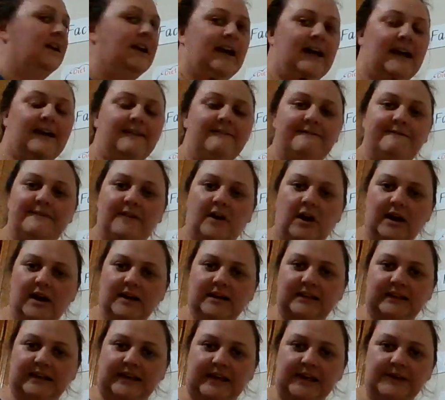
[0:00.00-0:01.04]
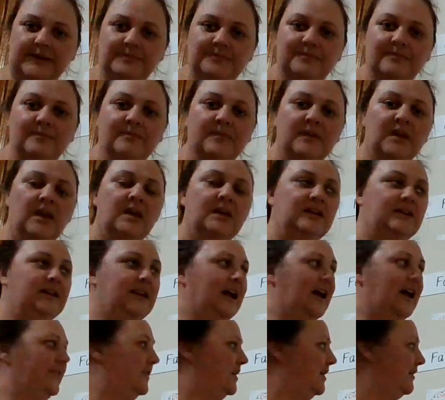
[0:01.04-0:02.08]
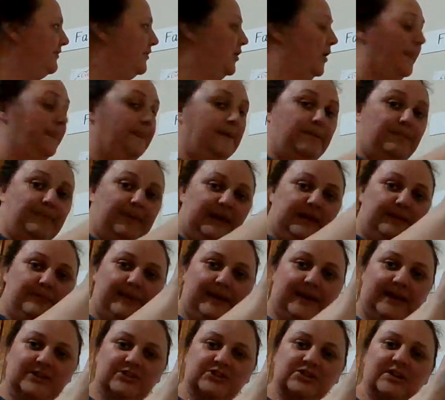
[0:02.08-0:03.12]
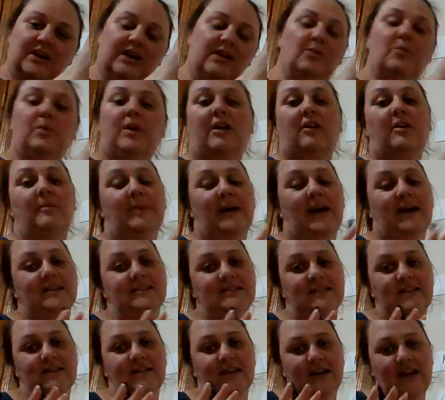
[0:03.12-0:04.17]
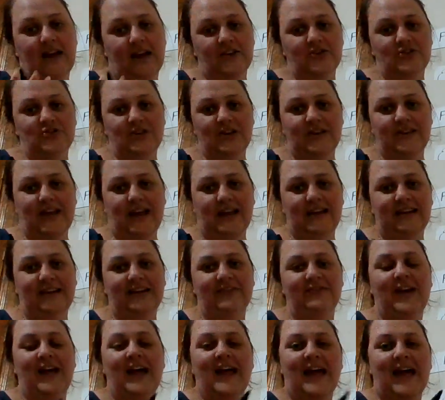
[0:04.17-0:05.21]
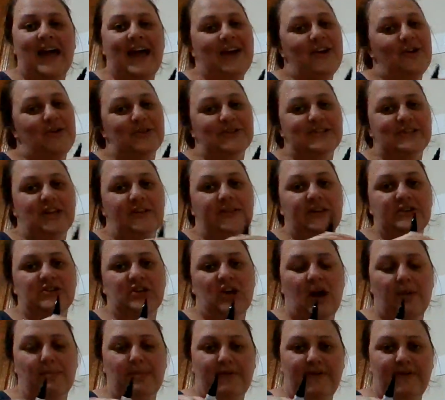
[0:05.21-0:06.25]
And finally, Now that I've got the big picture, whereabouts in the country they live, and also the type of